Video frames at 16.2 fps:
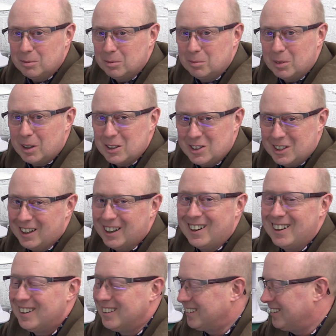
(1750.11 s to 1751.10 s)
It breaks your
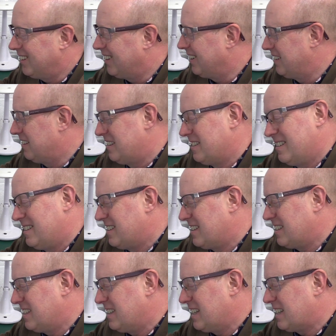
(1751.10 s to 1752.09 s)
heart, you
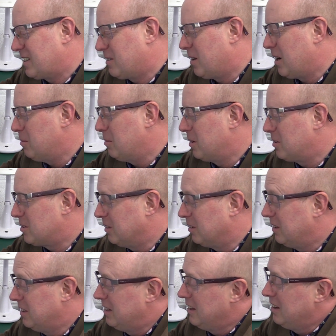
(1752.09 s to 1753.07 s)
get quite emotional.